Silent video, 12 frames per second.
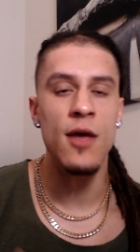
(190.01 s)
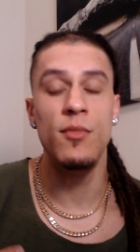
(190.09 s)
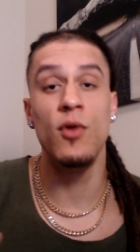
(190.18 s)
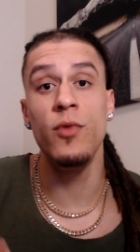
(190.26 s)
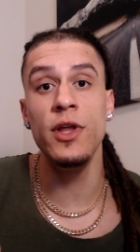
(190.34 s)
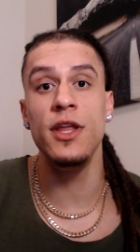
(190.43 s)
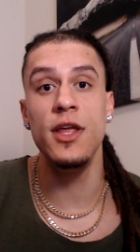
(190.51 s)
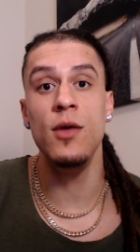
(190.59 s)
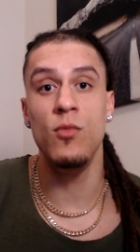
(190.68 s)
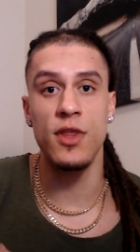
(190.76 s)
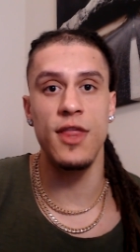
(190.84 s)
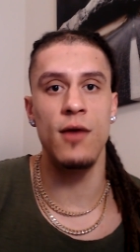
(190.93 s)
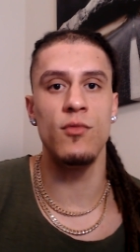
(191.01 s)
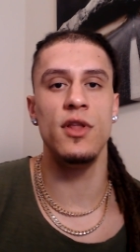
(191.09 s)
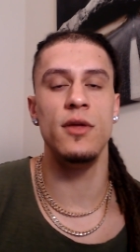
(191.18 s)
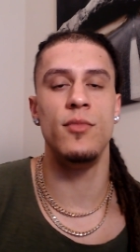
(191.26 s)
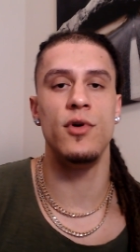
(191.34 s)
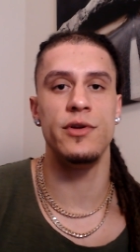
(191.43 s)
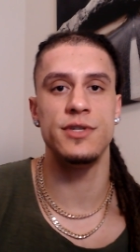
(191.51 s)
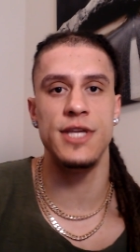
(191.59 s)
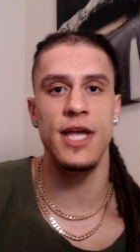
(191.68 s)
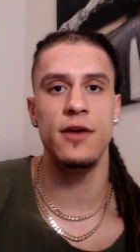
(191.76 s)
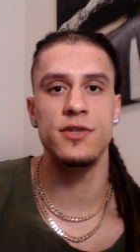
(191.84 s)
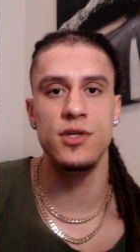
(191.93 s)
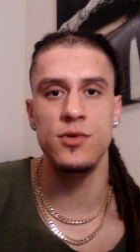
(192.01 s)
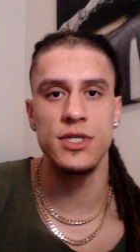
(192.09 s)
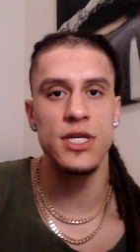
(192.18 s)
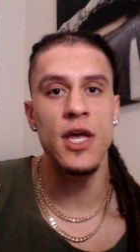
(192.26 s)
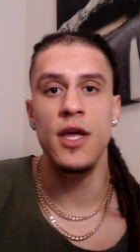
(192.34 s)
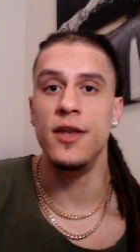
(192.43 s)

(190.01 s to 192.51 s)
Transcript: But really, what that really boils down to is